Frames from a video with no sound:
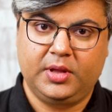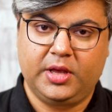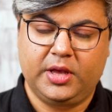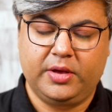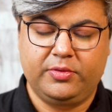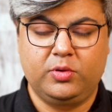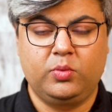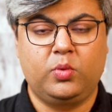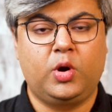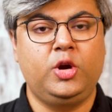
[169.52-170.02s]

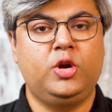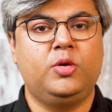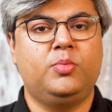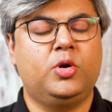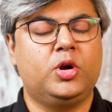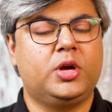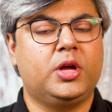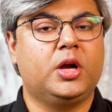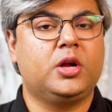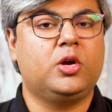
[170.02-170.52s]
If you want to
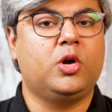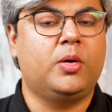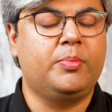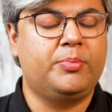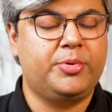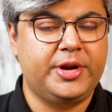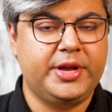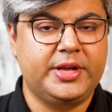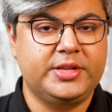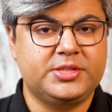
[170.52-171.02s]
book a
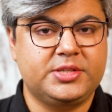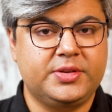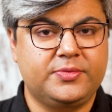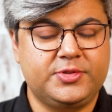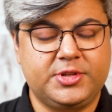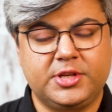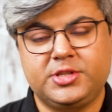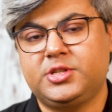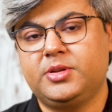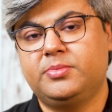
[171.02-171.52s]
comprehensive
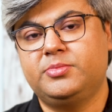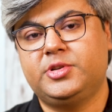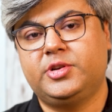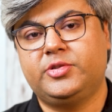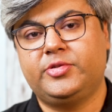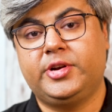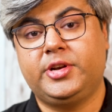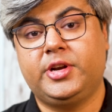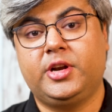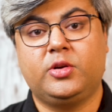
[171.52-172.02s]

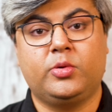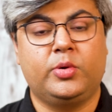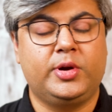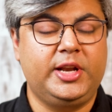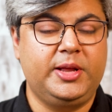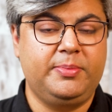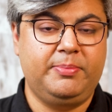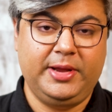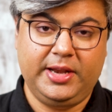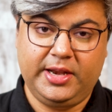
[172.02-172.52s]
system-generated
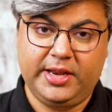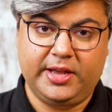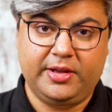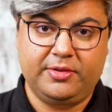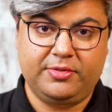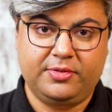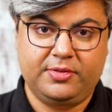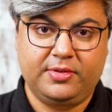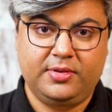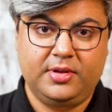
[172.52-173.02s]
Kundali PDF,
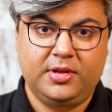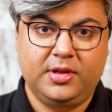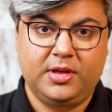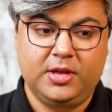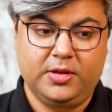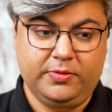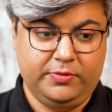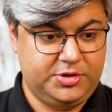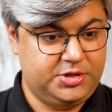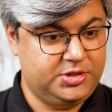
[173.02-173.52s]

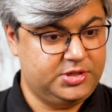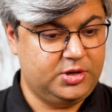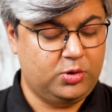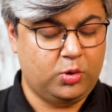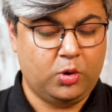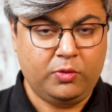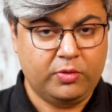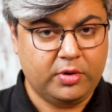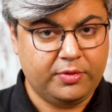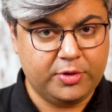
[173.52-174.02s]
which is an
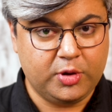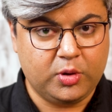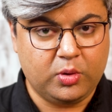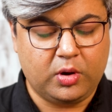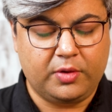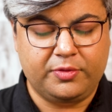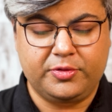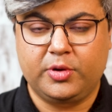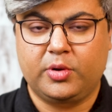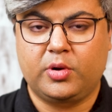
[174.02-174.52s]
overview
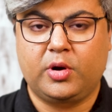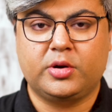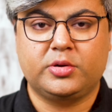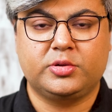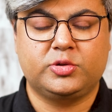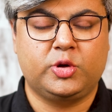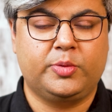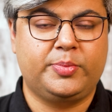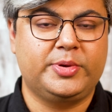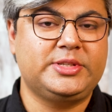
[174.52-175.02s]
of your
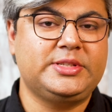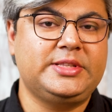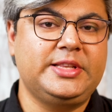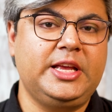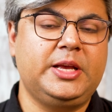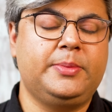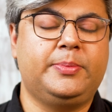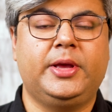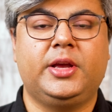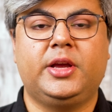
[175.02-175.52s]
horoscope, a
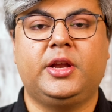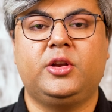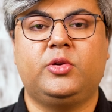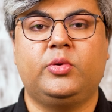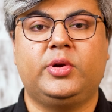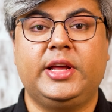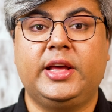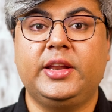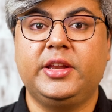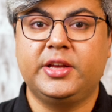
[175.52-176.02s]
sneak peek into
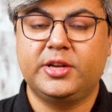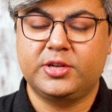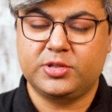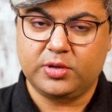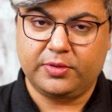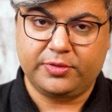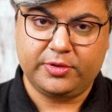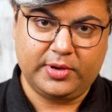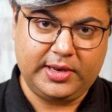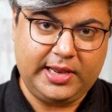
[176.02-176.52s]
10 years
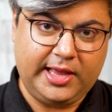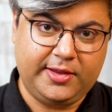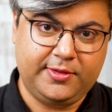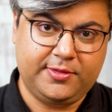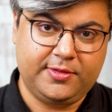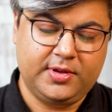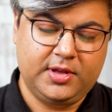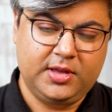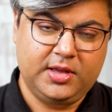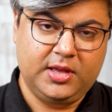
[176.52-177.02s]
of your
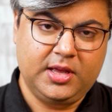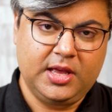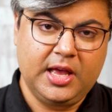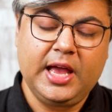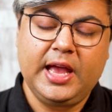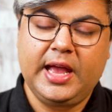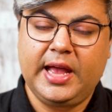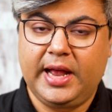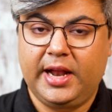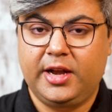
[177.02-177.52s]
life,
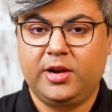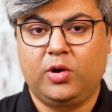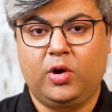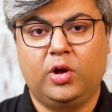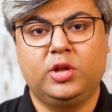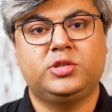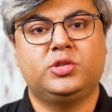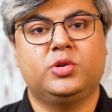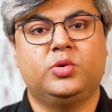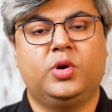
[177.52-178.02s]
and
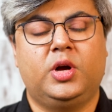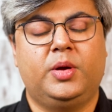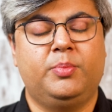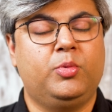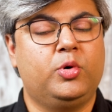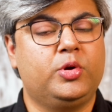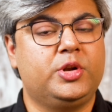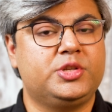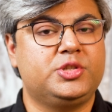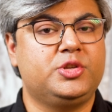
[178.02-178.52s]
also a
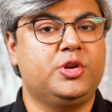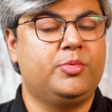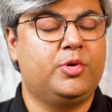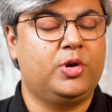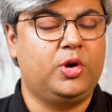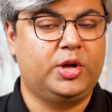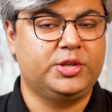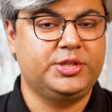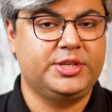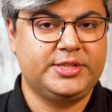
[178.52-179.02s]
bonus
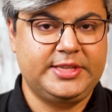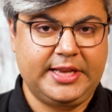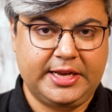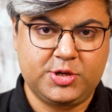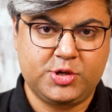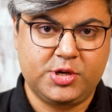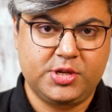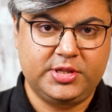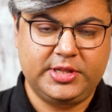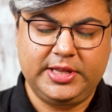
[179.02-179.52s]
numerology
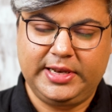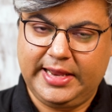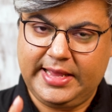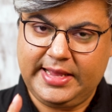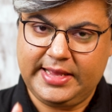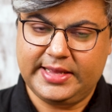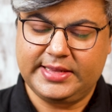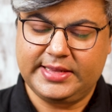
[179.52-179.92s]
section, the link